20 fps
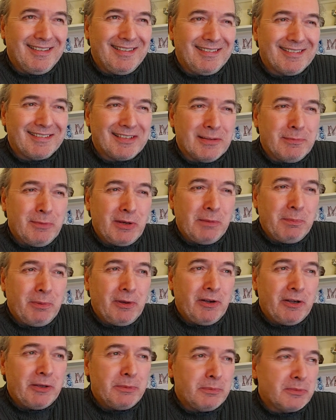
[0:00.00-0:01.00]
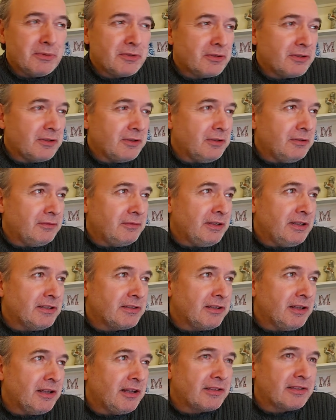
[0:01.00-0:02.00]
So many poems of
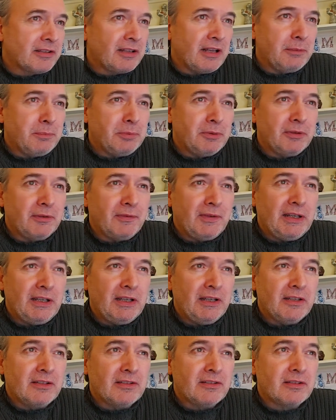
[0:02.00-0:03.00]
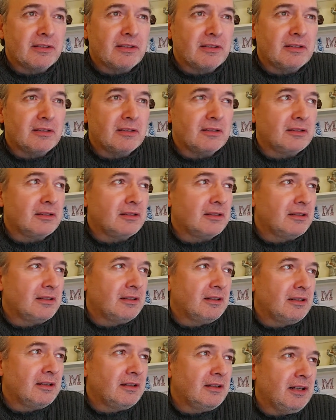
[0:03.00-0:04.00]
these last couple of years
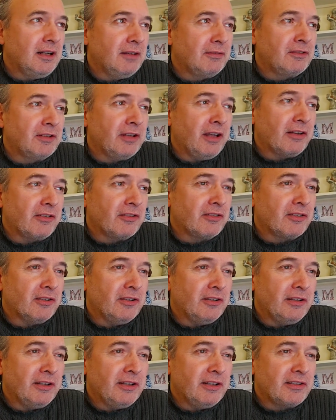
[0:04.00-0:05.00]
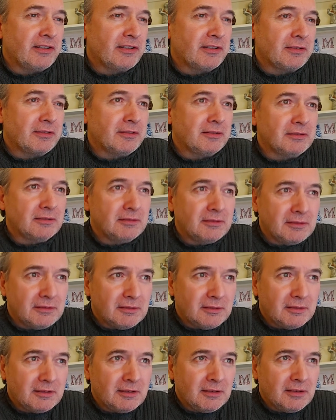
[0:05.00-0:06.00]
have touched on this
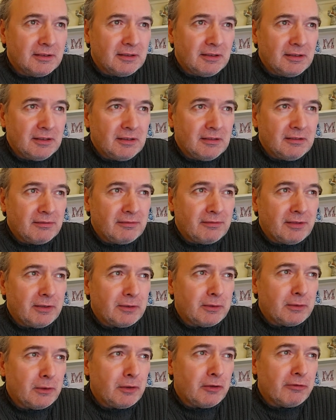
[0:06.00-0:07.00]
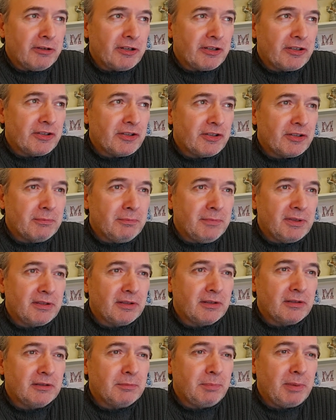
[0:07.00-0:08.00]
folklorish,
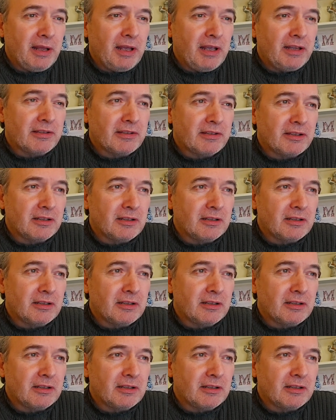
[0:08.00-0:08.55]
mythical place,